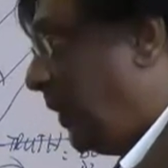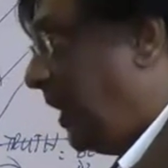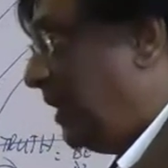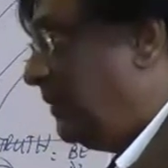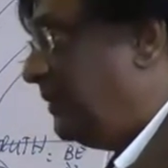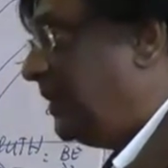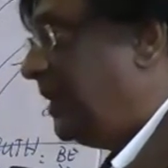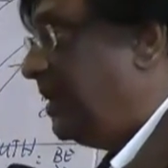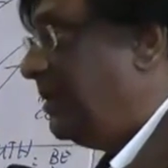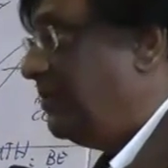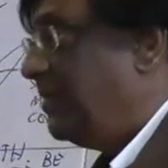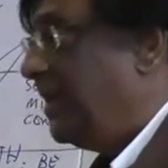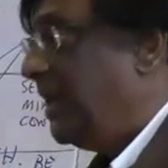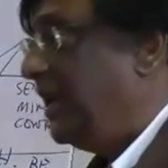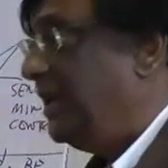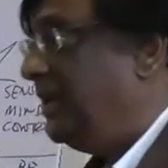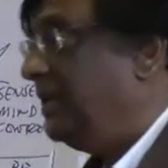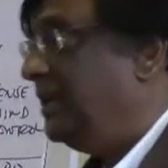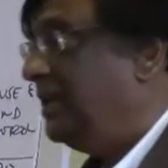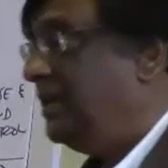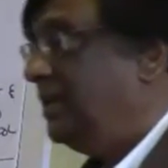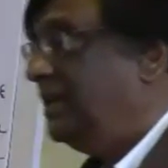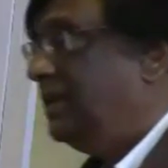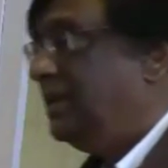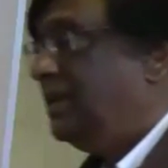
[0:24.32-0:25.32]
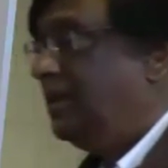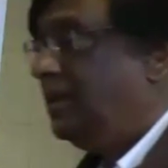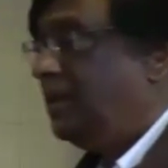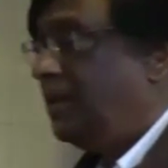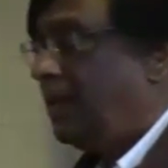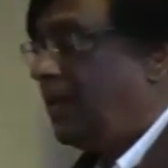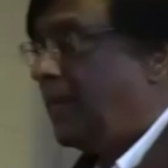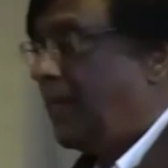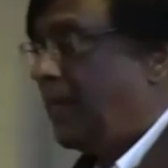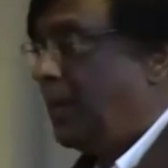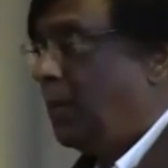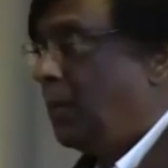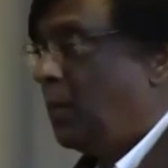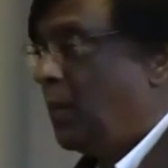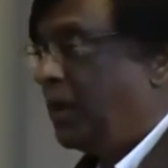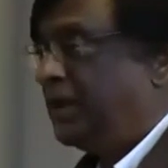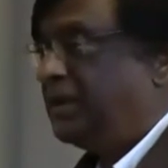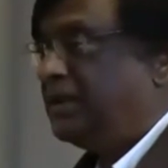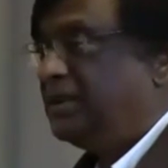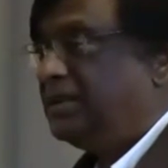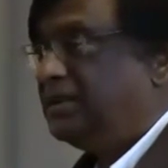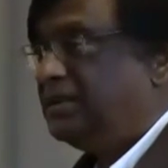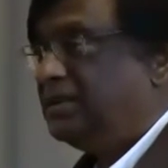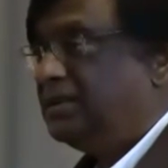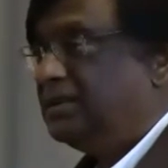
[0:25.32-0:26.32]
the wavering mind,
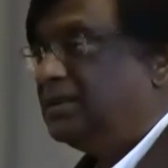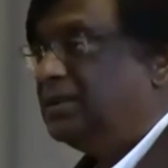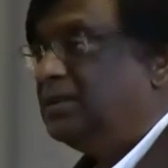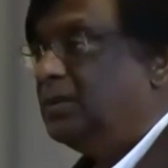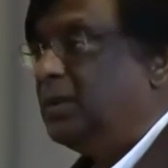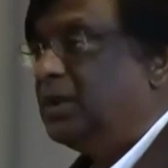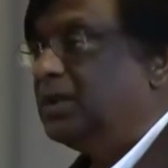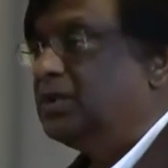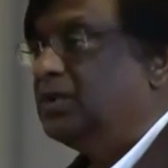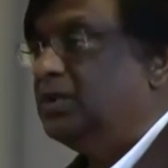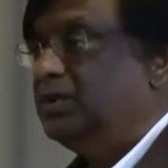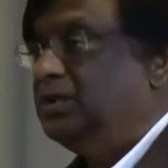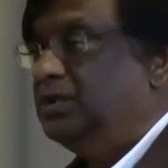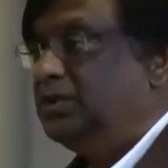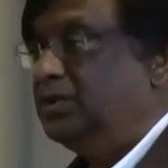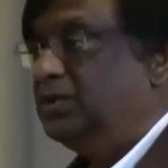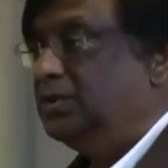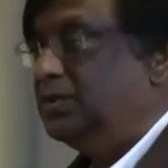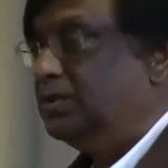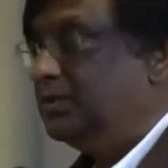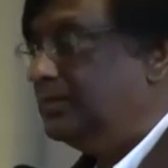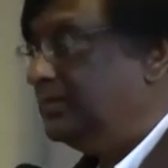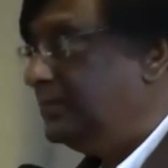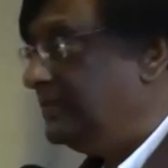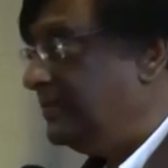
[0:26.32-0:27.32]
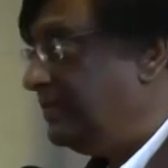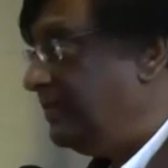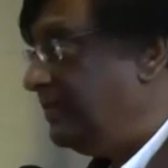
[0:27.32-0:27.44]
what could you do?